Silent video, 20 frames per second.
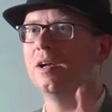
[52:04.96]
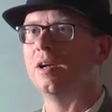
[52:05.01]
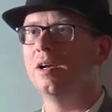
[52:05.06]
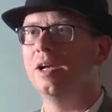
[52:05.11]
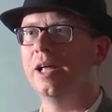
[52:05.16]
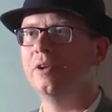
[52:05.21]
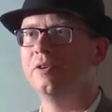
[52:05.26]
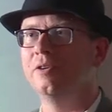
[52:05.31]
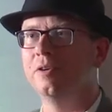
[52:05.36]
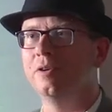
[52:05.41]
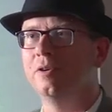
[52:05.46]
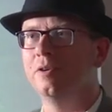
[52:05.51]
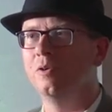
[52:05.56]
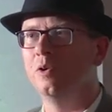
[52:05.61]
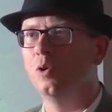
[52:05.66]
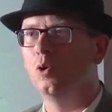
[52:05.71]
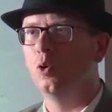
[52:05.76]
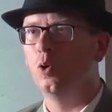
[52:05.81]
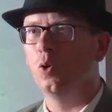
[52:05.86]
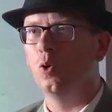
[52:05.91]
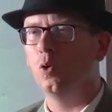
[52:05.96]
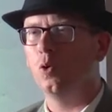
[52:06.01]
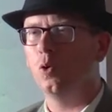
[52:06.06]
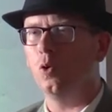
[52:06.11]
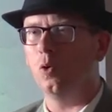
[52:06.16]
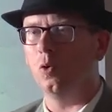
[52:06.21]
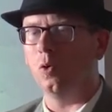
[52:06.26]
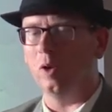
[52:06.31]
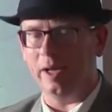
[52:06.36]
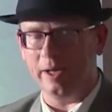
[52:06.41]
London
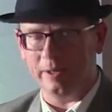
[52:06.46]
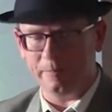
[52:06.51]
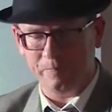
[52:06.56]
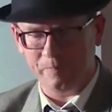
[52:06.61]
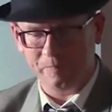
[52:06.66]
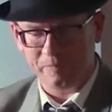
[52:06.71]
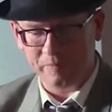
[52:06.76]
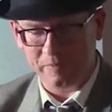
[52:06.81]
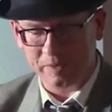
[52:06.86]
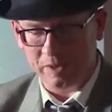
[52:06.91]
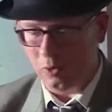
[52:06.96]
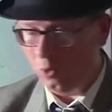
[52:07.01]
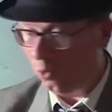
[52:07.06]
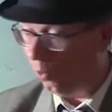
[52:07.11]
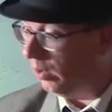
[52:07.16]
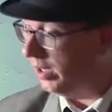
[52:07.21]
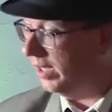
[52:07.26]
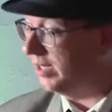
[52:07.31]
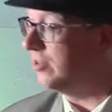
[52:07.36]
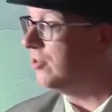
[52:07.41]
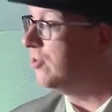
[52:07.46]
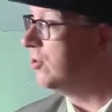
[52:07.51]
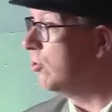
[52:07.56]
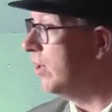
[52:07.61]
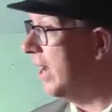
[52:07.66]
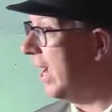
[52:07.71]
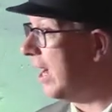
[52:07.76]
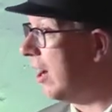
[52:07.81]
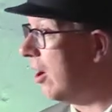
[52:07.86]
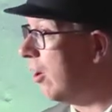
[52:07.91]
Calling. All I need to do
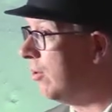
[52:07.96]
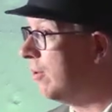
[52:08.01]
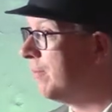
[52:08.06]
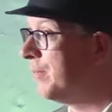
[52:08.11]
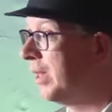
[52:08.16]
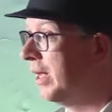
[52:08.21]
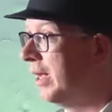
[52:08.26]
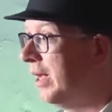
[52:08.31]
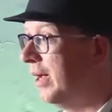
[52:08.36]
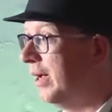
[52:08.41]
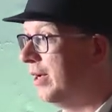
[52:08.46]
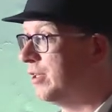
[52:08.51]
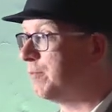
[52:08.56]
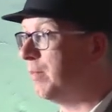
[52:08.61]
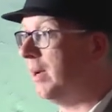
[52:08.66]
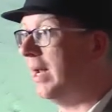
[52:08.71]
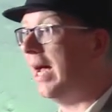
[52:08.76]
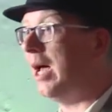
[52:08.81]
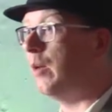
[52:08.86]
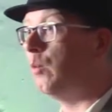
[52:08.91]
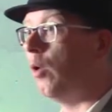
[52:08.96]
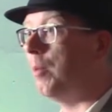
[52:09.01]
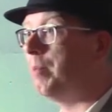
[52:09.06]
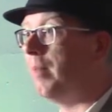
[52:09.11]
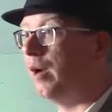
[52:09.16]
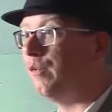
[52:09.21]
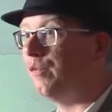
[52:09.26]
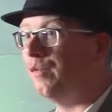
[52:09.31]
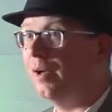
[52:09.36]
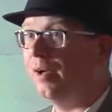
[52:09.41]
now is plan what
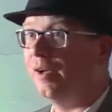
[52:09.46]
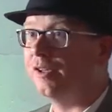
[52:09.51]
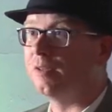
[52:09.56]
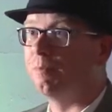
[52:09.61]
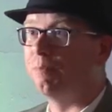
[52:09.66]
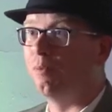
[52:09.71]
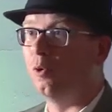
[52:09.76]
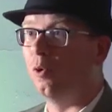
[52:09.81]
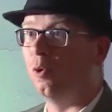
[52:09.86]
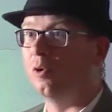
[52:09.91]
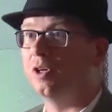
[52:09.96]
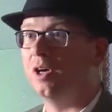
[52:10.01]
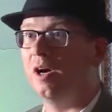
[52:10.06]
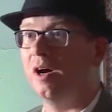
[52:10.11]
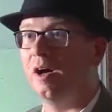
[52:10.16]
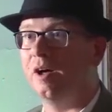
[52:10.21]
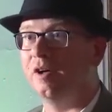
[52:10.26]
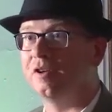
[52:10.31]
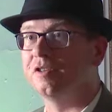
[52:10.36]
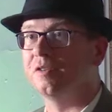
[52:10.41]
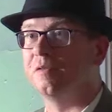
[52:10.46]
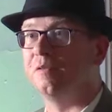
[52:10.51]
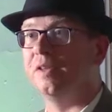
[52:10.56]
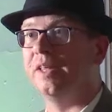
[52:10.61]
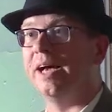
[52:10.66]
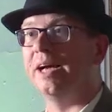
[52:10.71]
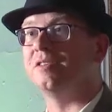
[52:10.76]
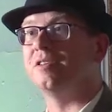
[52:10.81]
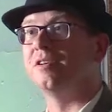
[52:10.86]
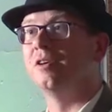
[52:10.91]
my first broadcast for
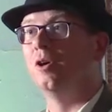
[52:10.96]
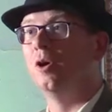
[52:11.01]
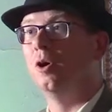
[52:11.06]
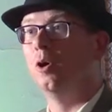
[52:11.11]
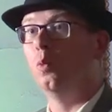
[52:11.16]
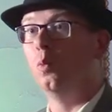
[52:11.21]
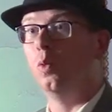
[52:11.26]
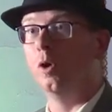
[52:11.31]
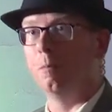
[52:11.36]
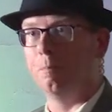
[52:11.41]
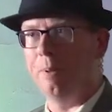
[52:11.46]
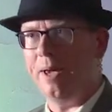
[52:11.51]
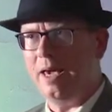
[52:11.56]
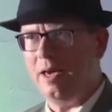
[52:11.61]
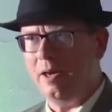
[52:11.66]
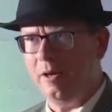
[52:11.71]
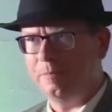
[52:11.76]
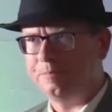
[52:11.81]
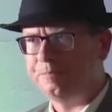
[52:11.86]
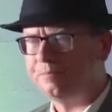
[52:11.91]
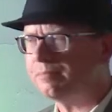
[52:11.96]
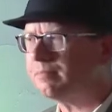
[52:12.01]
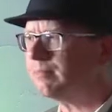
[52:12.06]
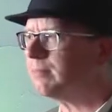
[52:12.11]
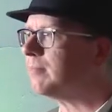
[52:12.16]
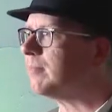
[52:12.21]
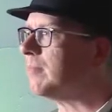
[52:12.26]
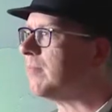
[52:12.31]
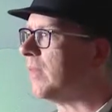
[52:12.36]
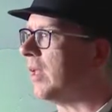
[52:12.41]
that will be.
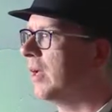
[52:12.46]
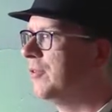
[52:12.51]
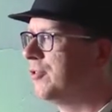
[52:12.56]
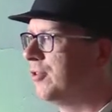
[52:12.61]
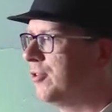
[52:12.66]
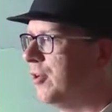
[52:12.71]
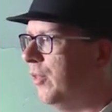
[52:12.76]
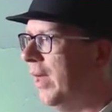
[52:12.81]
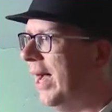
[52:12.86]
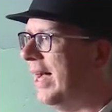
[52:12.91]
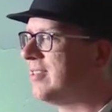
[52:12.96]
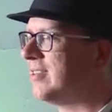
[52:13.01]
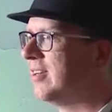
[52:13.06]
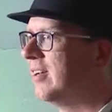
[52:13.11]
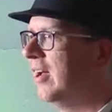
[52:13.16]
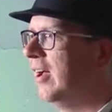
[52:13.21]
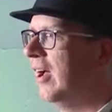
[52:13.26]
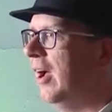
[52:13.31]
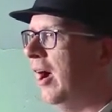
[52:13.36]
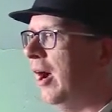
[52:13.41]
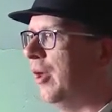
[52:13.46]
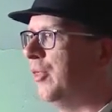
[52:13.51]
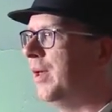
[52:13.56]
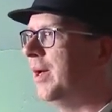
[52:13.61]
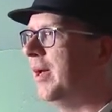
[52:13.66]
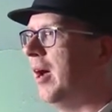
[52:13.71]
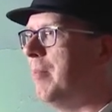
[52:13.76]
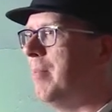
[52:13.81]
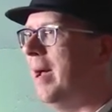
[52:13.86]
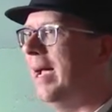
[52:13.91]
And to do that, I
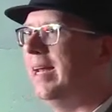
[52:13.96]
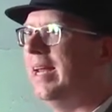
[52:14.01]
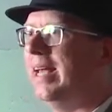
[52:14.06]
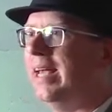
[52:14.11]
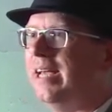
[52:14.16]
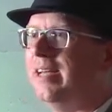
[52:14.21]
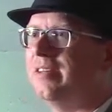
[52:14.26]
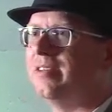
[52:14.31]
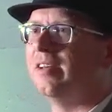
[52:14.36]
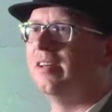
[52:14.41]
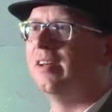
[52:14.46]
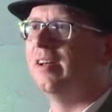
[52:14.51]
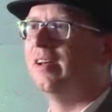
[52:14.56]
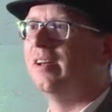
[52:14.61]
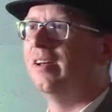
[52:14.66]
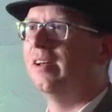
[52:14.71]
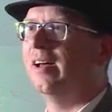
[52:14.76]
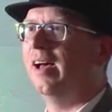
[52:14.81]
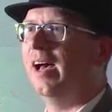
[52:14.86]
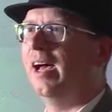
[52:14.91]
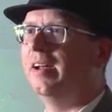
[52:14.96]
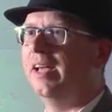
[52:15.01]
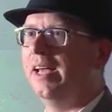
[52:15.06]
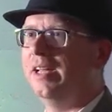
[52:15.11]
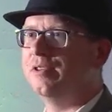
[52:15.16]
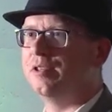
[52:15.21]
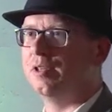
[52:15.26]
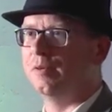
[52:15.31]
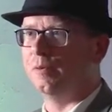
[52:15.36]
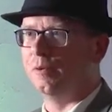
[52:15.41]
think I may need an
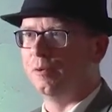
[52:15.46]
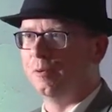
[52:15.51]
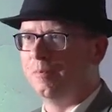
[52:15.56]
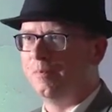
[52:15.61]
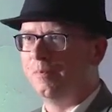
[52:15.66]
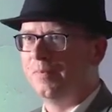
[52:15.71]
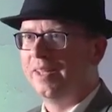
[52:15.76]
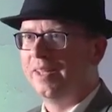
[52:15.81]
interval.